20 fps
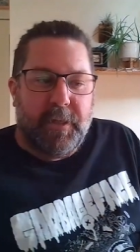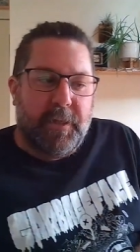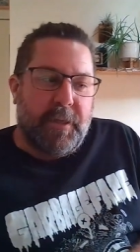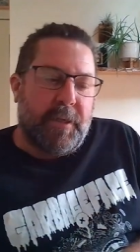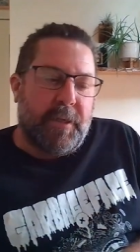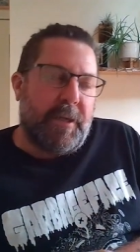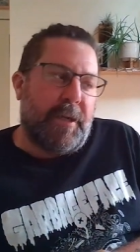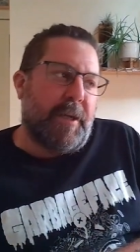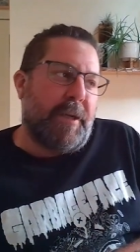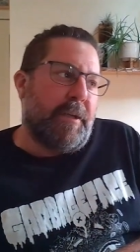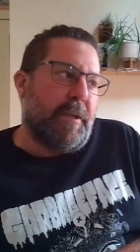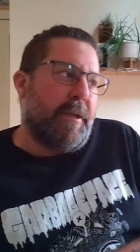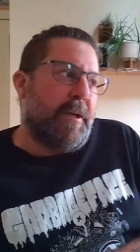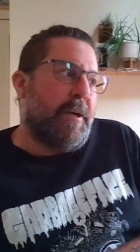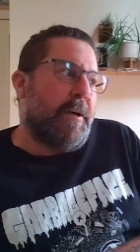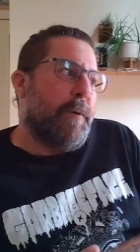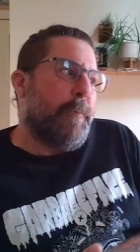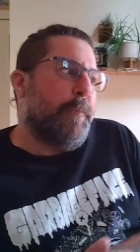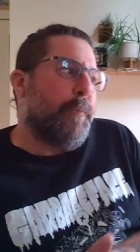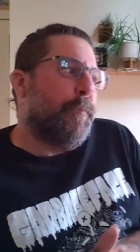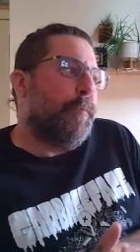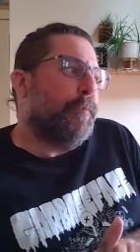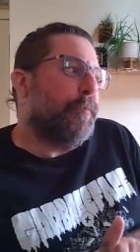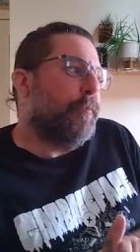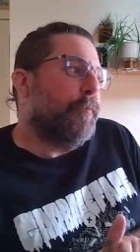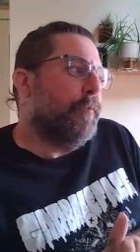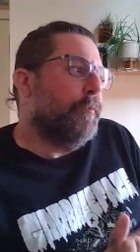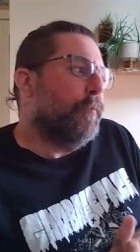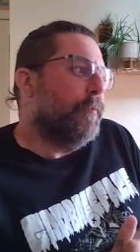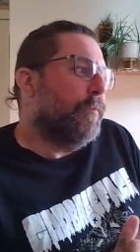And um,
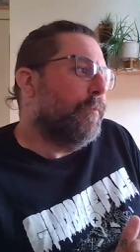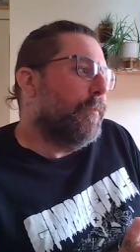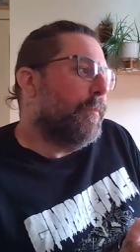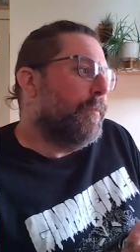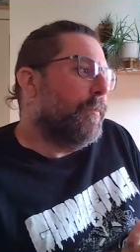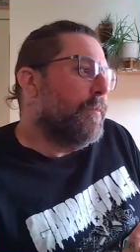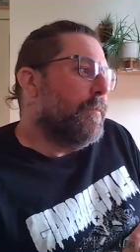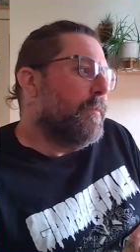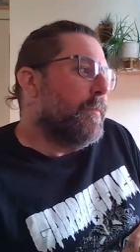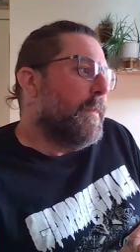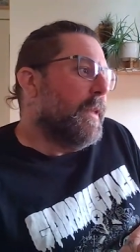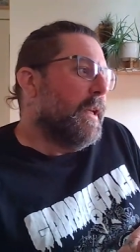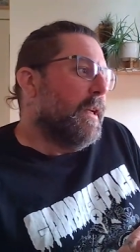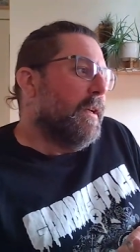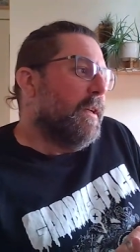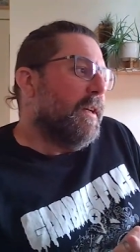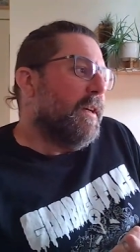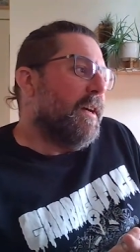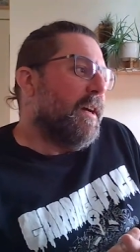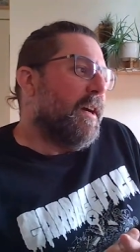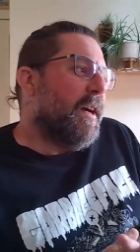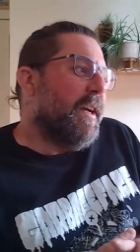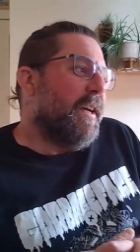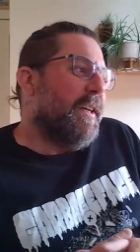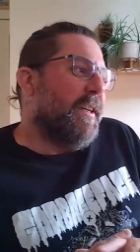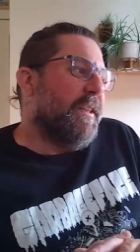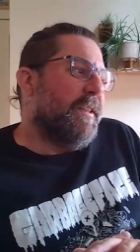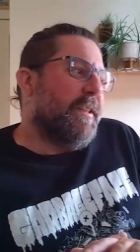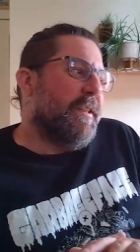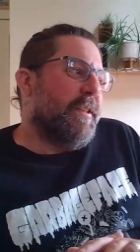
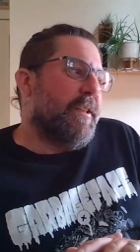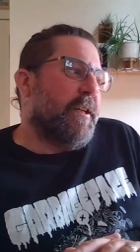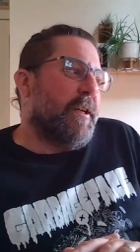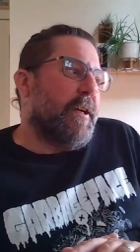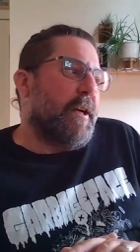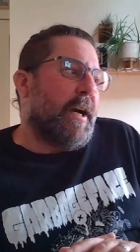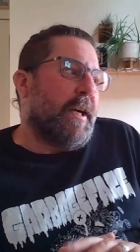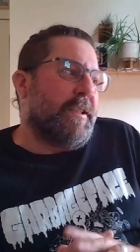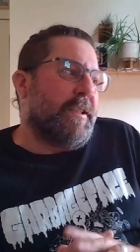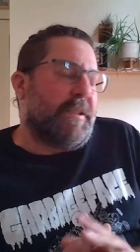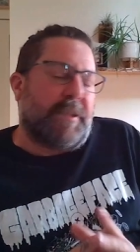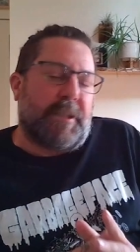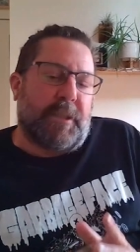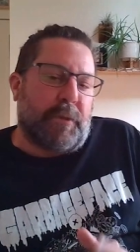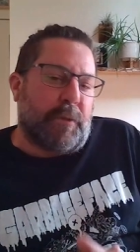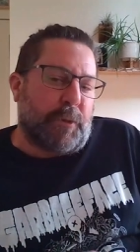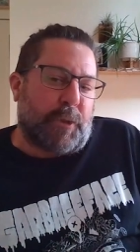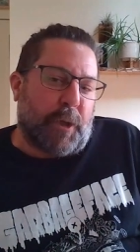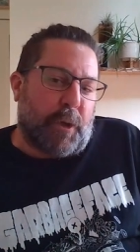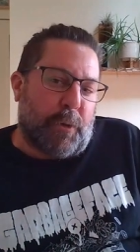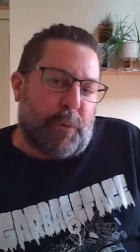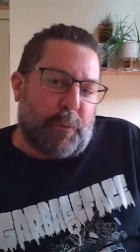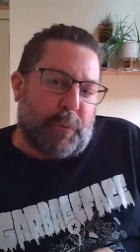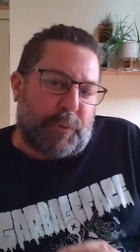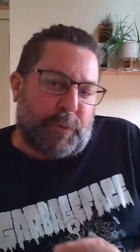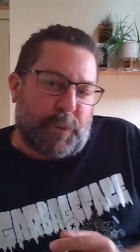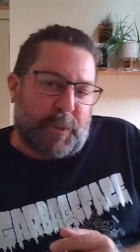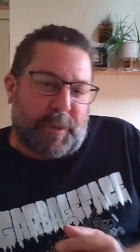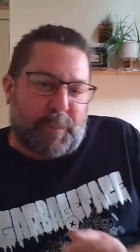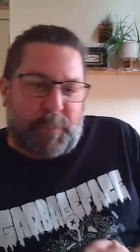I I still go
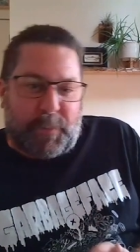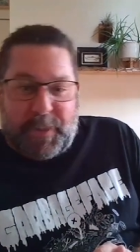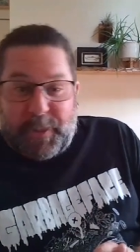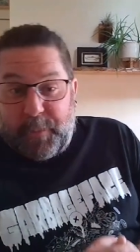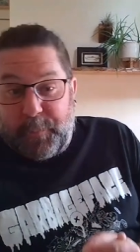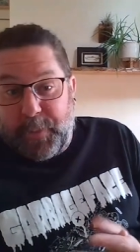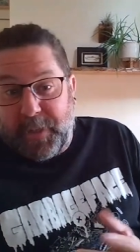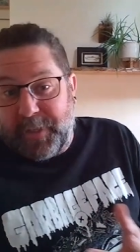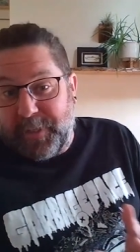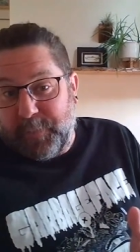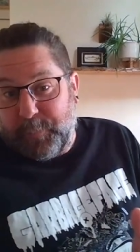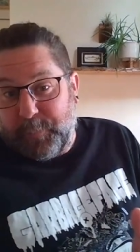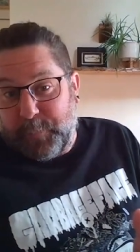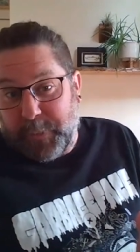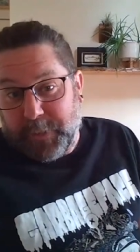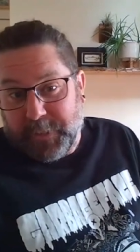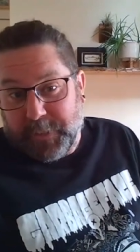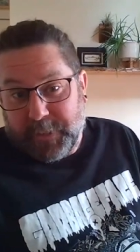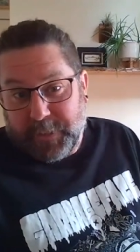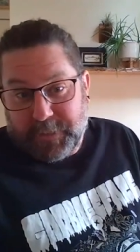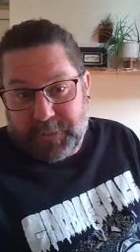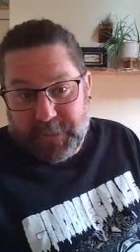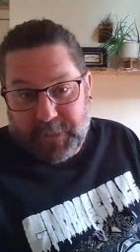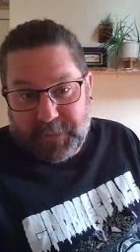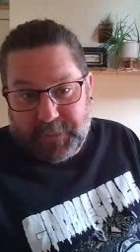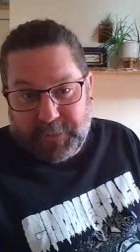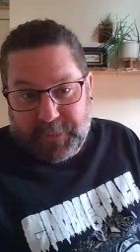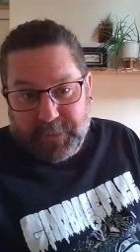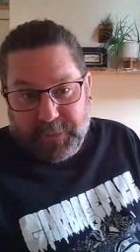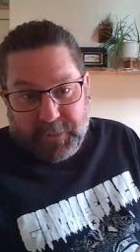to ab abandoned buildings. I
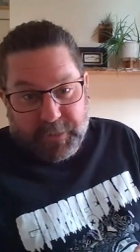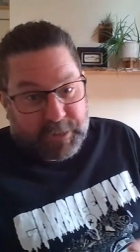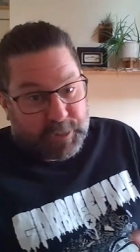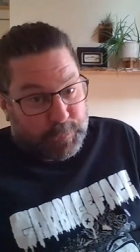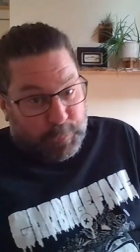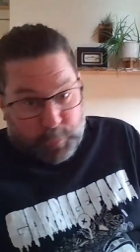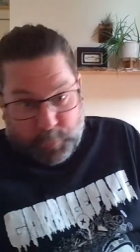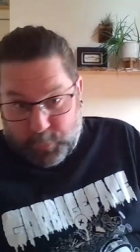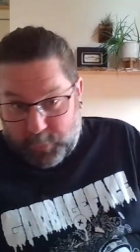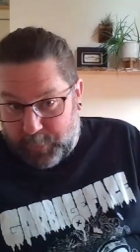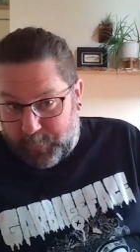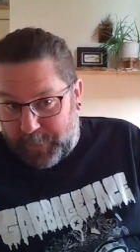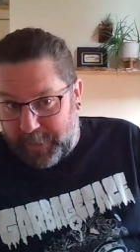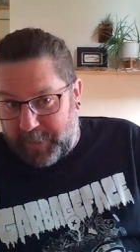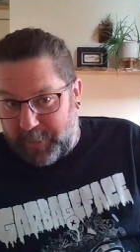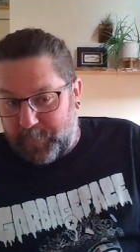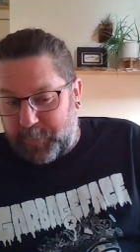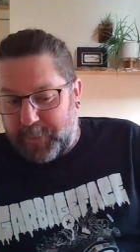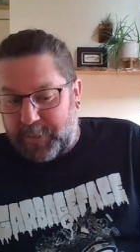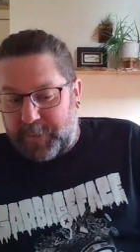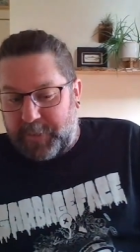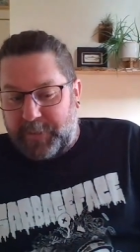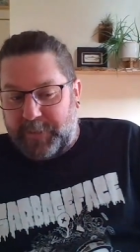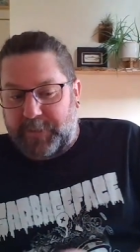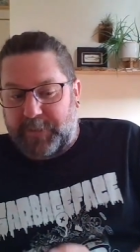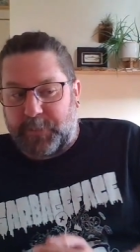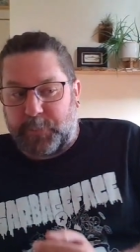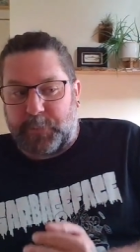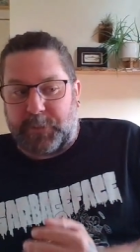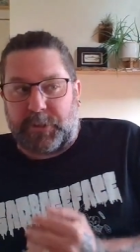still explore abandoned
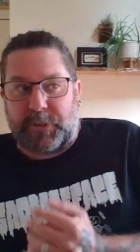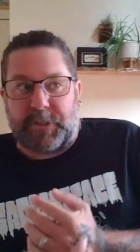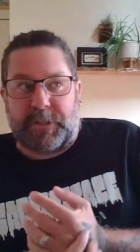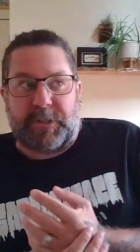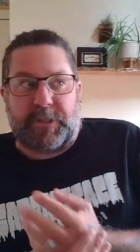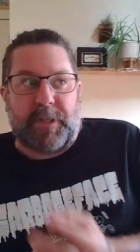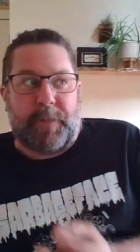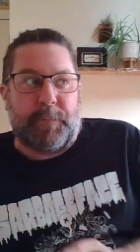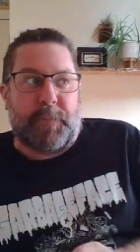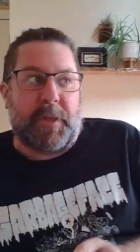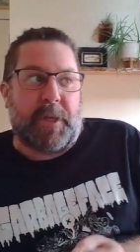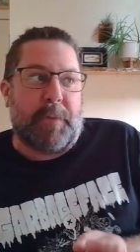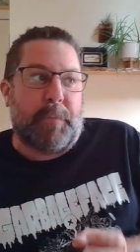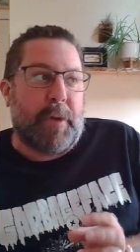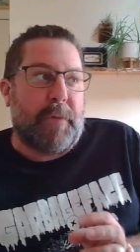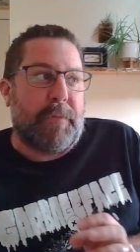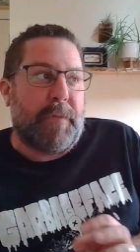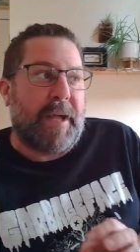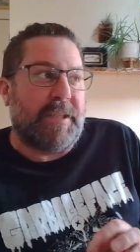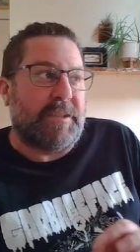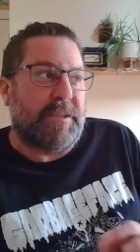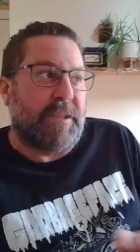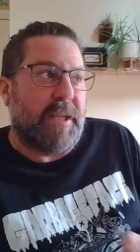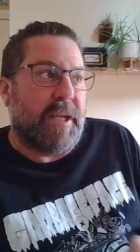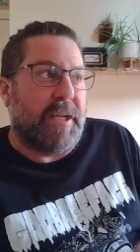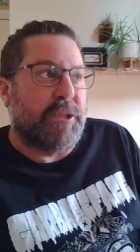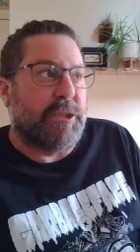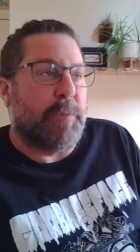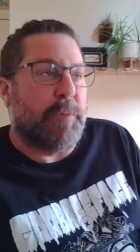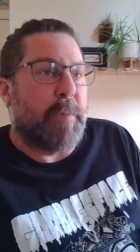buildings. There was just something about that
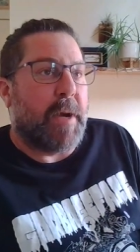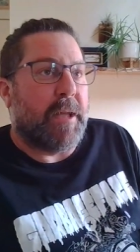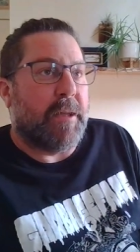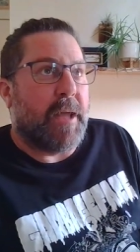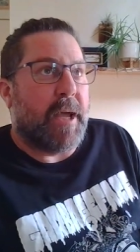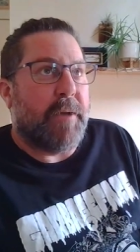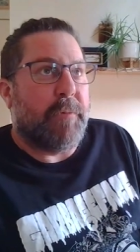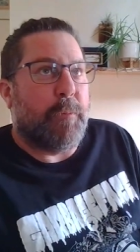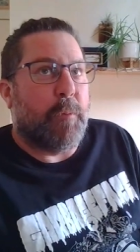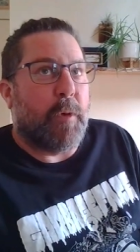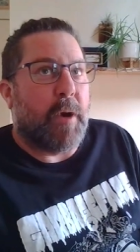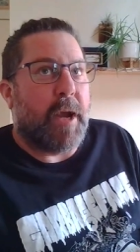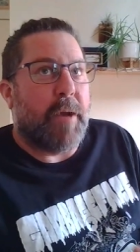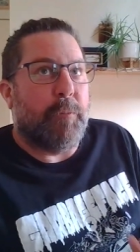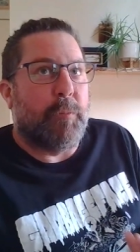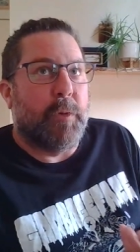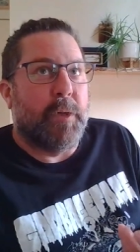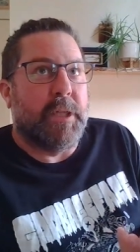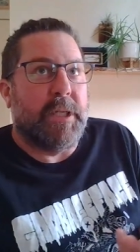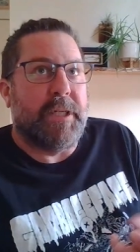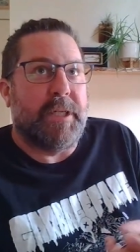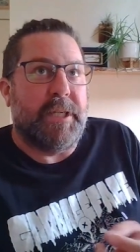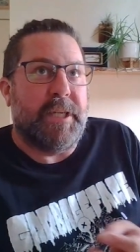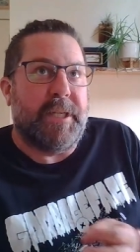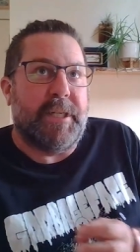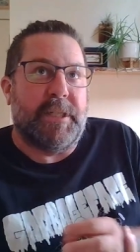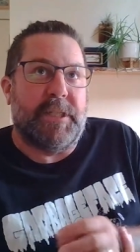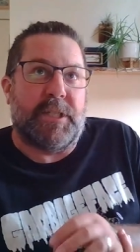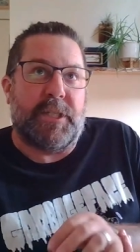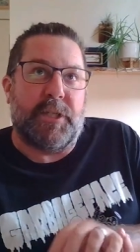stage in my life where I really
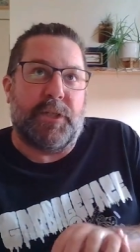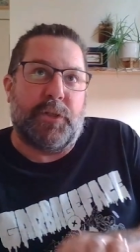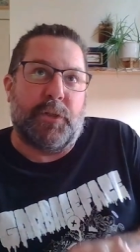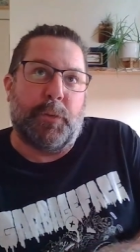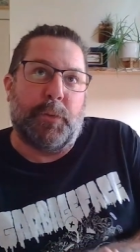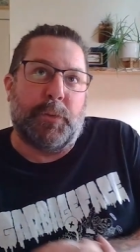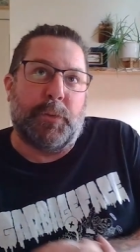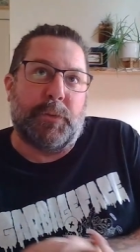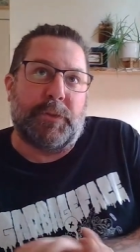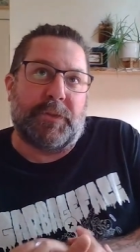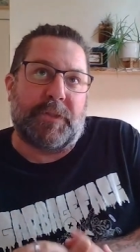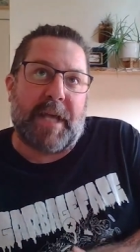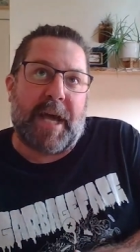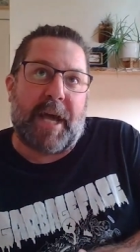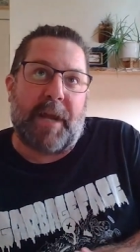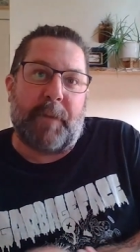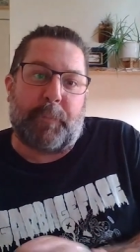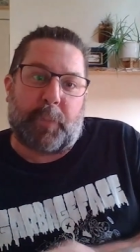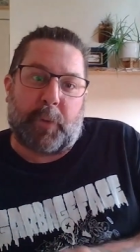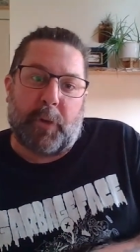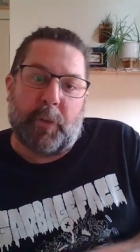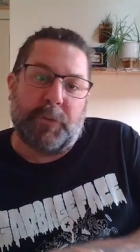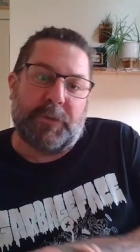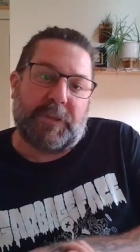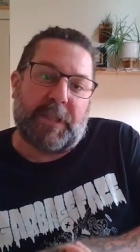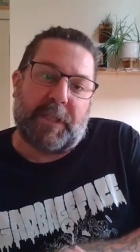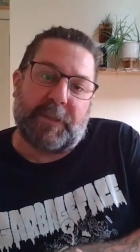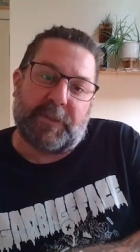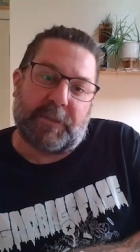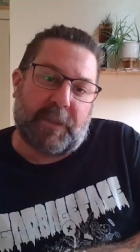needed to use that
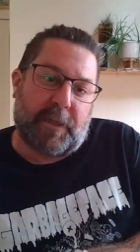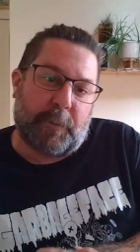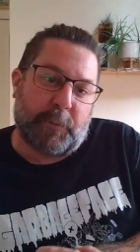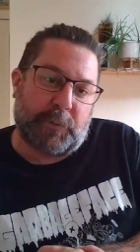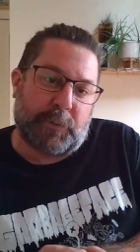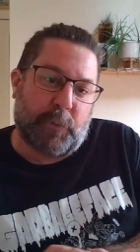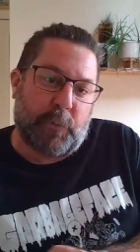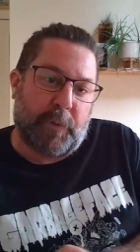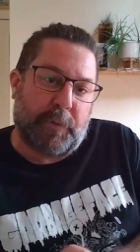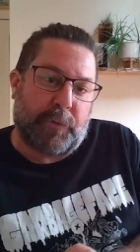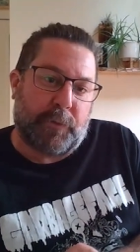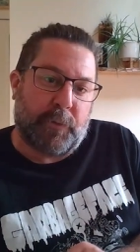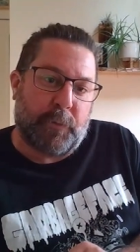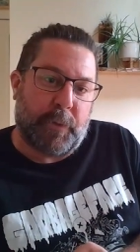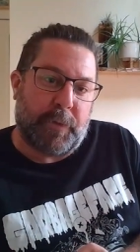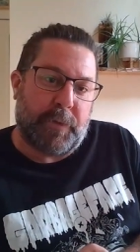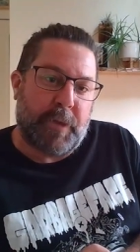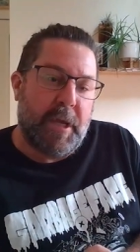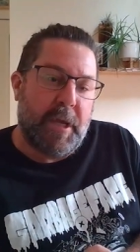process that I was going through with